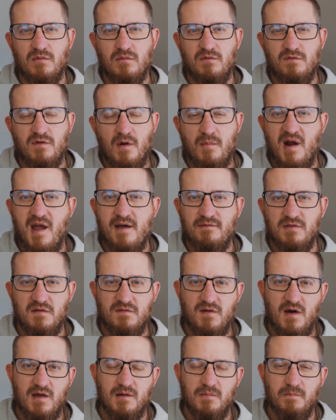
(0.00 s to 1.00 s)
from our Heavenly
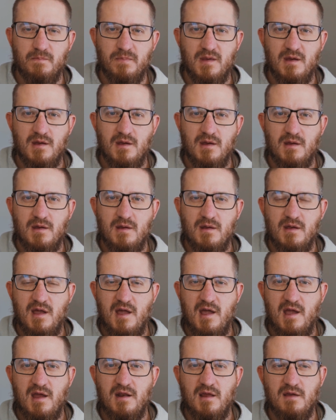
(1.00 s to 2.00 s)
Father.
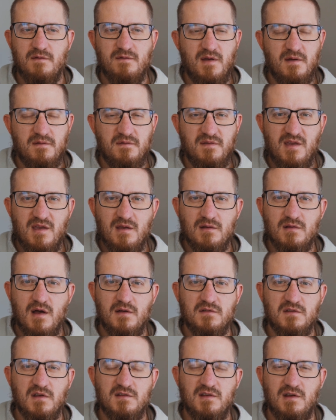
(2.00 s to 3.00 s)
And if, if He
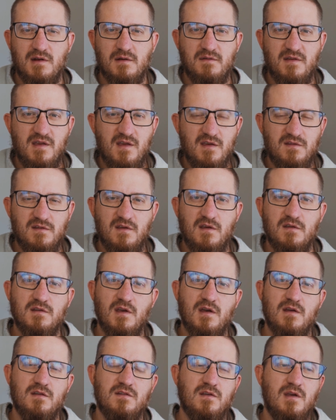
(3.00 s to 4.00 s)
loves us and if He sees
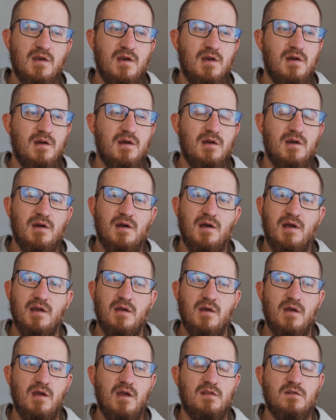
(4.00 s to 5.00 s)
us, like
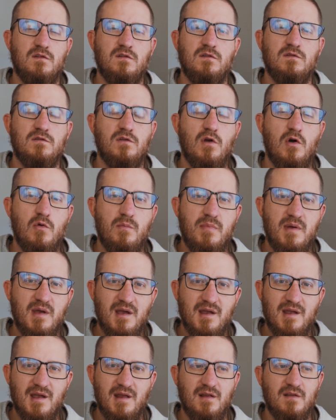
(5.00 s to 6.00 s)
it's so
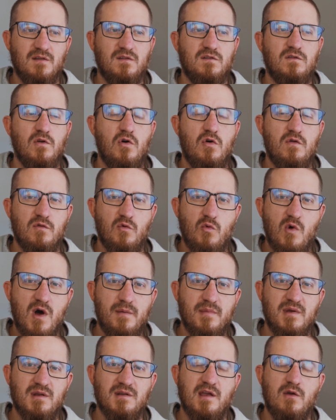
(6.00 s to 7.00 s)
big and it's so
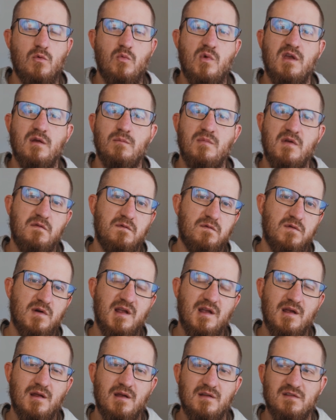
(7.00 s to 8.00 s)
overwhelming, like we can be
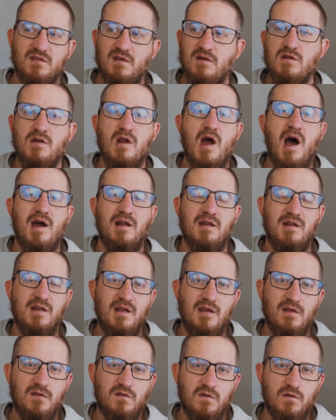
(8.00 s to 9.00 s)
free to not
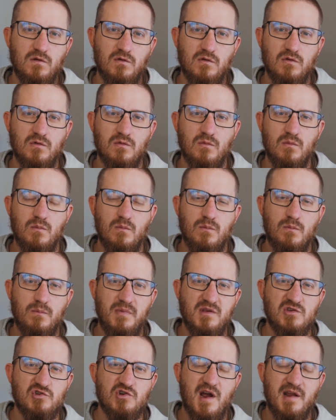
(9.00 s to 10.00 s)
need to
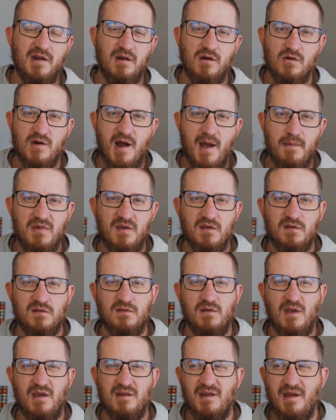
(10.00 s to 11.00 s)
be trying to grab
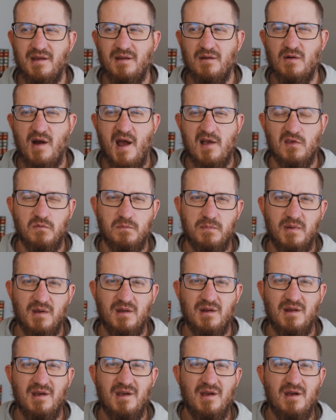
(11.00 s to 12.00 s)
this and like grasp
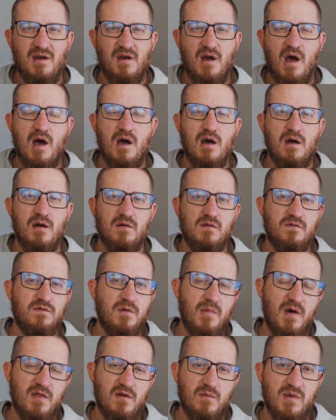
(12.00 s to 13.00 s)
it uh,
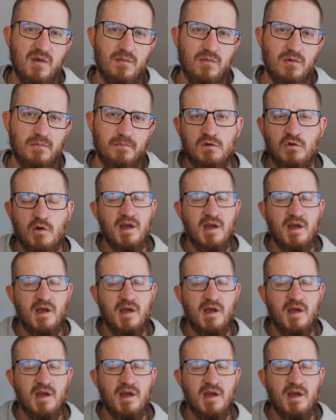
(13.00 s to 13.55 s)
from other people. So